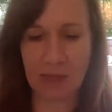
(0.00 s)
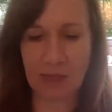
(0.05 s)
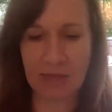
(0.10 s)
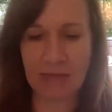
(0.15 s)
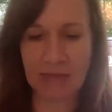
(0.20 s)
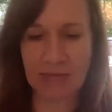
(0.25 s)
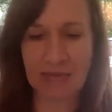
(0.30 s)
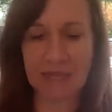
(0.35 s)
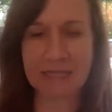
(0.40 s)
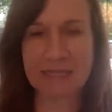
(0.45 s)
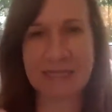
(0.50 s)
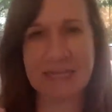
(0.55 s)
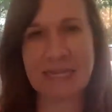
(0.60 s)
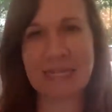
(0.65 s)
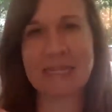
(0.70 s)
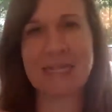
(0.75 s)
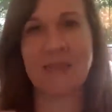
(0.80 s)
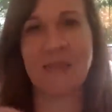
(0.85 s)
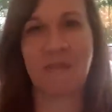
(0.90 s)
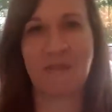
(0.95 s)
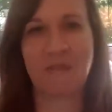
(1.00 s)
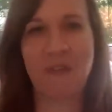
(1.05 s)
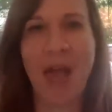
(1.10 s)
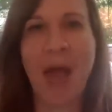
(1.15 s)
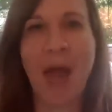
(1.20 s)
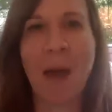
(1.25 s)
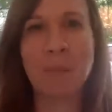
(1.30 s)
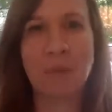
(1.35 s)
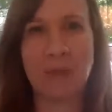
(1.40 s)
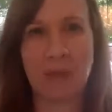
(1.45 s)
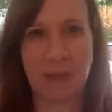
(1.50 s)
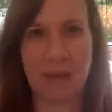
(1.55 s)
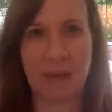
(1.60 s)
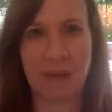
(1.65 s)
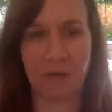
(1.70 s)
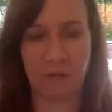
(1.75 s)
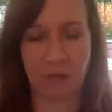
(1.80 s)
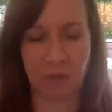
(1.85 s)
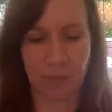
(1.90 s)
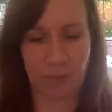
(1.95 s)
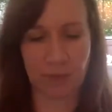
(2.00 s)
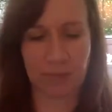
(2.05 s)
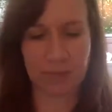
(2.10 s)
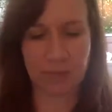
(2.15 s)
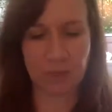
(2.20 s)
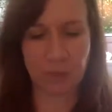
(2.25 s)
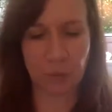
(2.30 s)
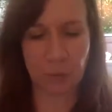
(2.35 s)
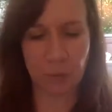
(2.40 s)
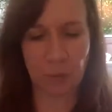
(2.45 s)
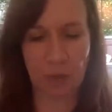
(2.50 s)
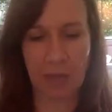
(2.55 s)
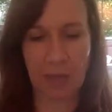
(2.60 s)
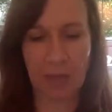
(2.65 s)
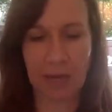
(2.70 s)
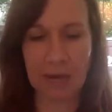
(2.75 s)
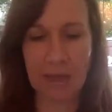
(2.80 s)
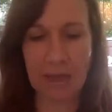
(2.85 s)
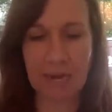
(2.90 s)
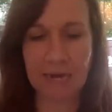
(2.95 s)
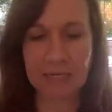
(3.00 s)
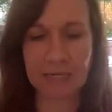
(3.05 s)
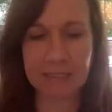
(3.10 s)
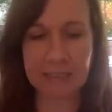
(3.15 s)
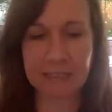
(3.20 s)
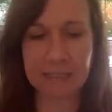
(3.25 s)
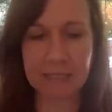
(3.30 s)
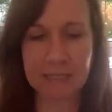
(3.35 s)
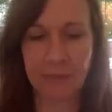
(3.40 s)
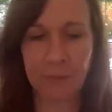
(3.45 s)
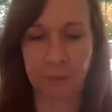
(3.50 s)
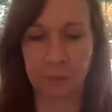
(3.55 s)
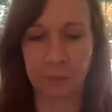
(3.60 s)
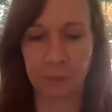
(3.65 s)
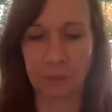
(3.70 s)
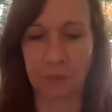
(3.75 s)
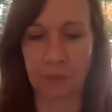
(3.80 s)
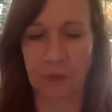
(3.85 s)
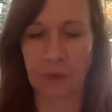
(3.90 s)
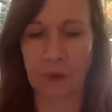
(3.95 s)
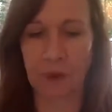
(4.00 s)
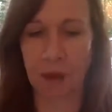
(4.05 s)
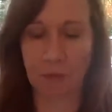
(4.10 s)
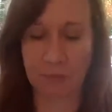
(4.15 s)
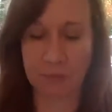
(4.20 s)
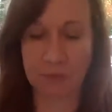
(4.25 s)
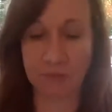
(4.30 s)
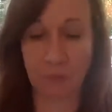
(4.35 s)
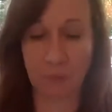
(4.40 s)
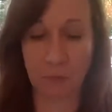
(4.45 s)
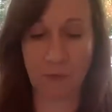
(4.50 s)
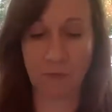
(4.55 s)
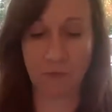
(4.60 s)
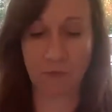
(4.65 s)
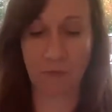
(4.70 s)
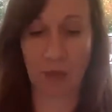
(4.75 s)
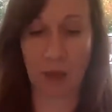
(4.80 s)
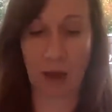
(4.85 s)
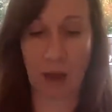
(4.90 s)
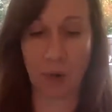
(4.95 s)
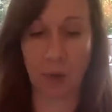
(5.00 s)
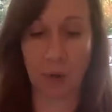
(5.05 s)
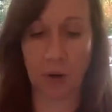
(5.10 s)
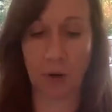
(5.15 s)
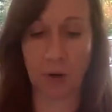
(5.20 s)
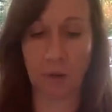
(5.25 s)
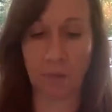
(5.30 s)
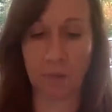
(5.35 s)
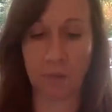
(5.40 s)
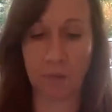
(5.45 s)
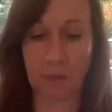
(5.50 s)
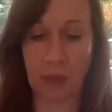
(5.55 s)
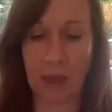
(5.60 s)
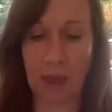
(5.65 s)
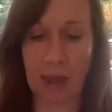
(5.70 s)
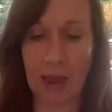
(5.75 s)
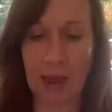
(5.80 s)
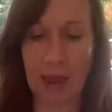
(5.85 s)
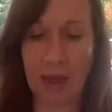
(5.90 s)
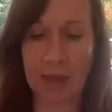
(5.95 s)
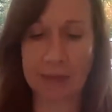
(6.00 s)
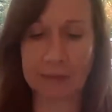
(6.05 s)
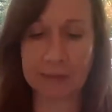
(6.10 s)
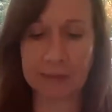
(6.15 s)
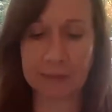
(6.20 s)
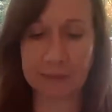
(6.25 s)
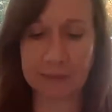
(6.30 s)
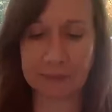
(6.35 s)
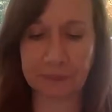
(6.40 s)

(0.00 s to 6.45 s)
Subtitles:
it's in the family of the mustard plant, and it's comes from a flower and